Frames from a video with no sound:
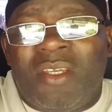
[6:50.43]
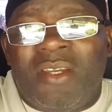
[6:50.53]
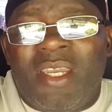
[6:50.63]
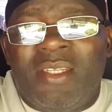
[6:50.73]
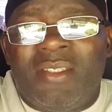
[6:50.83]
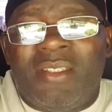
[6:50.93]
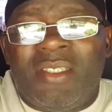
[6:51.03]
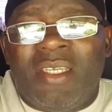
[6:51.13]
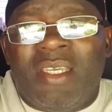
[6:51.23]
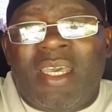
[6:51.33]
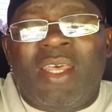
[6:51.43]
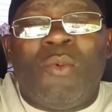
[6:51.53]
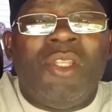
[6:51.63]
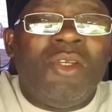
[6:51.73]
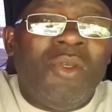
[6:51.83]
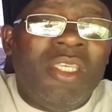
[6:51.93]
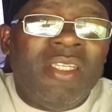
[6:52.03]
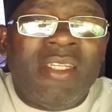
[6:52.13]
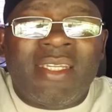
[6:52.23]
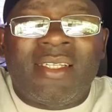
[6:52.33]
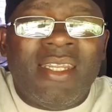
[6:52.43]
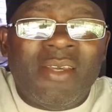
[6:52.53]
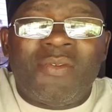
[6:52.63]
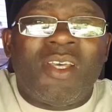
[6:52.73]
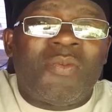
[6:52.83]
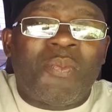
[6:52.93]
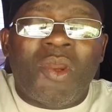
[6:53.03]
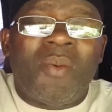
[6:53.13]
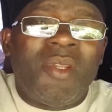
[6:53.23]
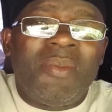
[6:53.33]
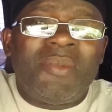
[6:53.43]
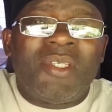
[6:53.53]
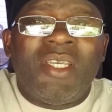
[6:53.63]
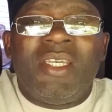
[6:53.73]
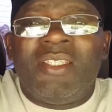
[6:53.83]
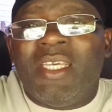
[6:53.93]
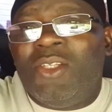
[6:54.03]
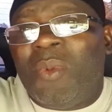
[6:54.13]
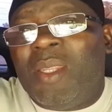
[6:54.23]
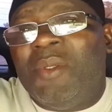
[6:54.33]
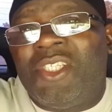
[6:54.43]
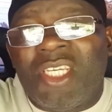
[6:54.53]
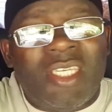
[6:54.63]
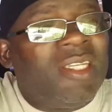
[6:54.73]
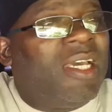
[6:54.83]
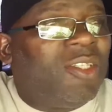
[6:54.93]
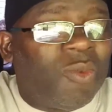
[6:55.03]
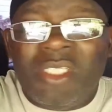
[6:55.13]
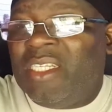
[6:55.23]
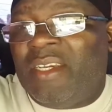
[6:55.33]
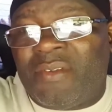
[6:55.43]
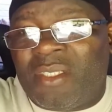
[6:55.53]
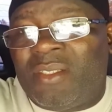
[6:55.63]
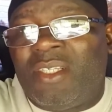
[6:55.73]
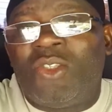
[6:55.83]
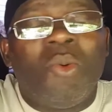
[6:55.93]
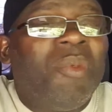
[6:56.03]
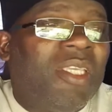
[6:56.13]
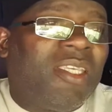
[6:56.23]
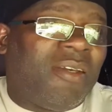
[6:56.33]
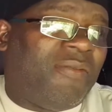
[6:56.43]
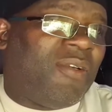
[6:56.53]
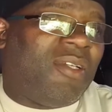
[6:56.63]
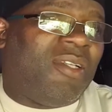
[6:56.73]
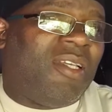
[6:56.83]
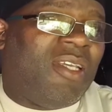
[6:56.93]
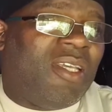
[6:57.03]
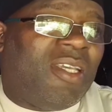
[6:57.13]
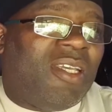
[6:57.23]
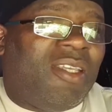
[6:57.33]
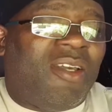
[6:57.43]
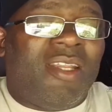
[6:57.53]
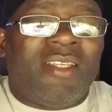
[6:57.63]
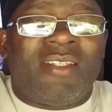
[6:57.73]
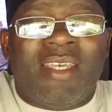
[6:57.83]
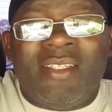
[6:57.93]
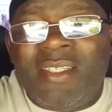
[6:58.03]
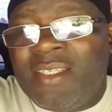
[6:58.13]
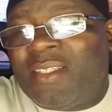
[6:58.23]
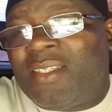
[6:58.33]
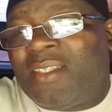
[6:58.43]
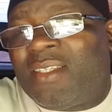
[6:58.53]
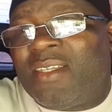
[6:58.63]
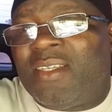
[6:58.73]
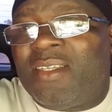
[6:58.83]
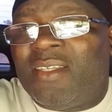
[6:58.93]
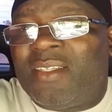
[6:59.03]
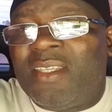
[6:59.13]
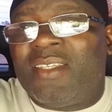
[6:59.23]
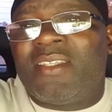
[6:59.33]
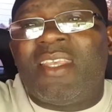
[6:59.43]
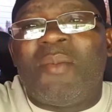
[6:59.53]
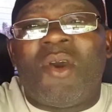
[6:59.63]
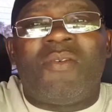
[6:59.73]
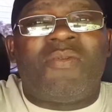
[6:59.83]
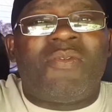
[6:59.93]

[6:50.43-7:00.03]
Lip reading: Right? And when you're in that level of problems, then you might be shaking hands with the devil. So be careful. You understand? This system of